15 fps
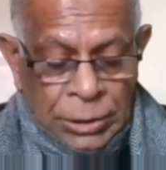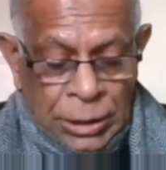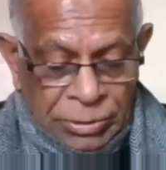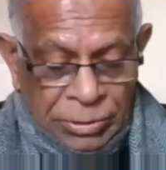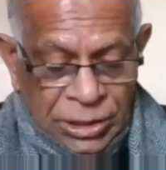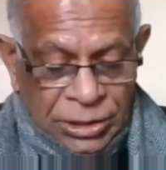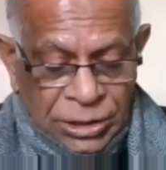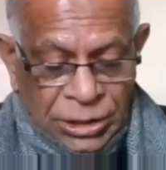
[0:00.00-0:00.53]

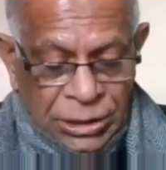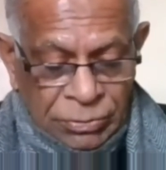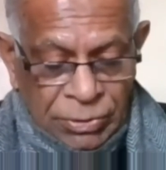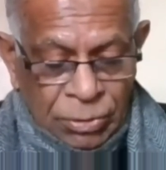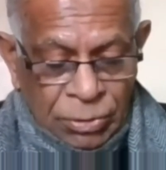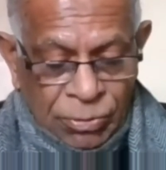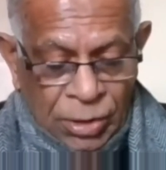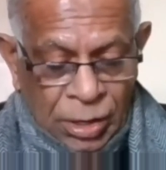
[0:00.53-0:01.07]
There was a
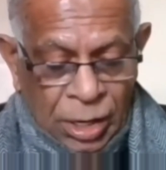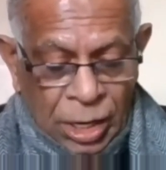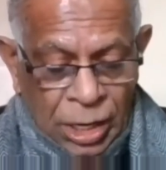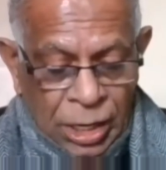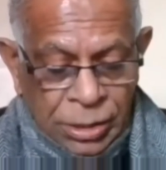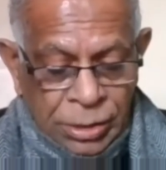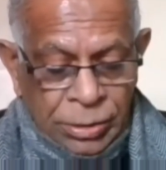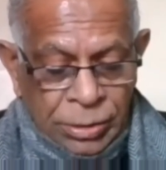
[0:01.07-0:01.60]
civil
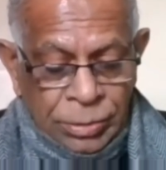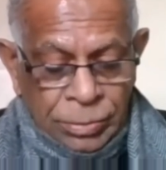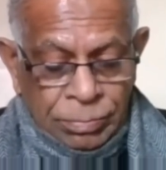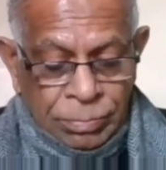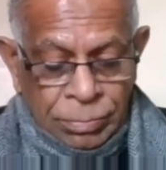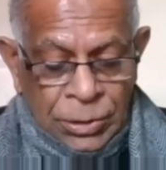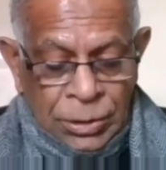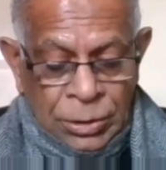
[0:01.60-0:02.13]
war,
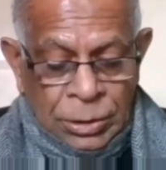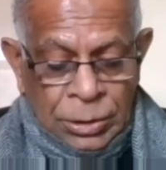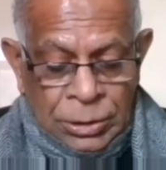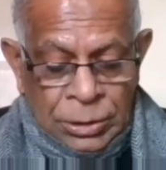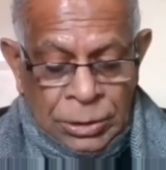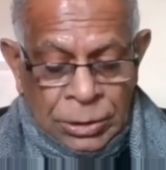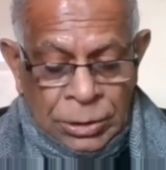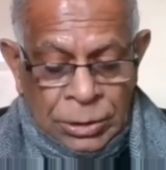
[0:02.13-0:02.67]

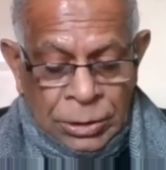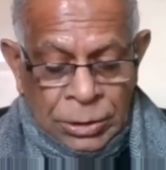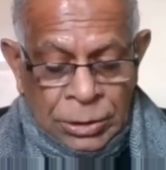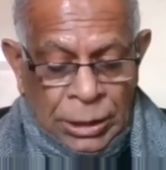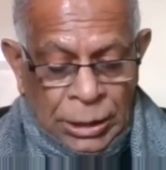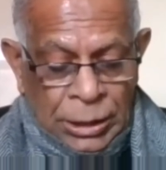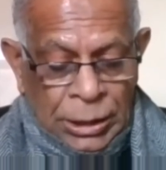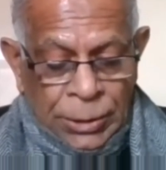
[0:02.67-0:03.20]

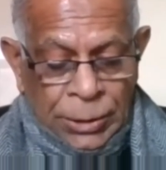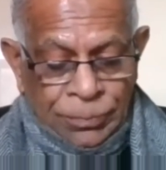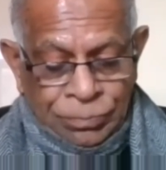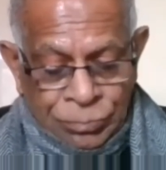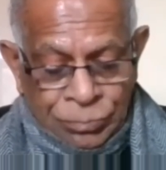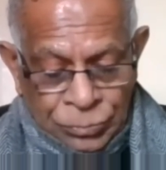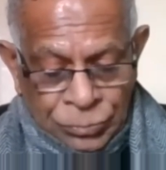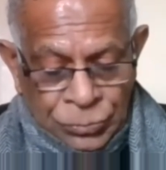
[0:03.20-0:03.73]

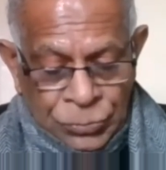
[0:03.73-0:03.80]
and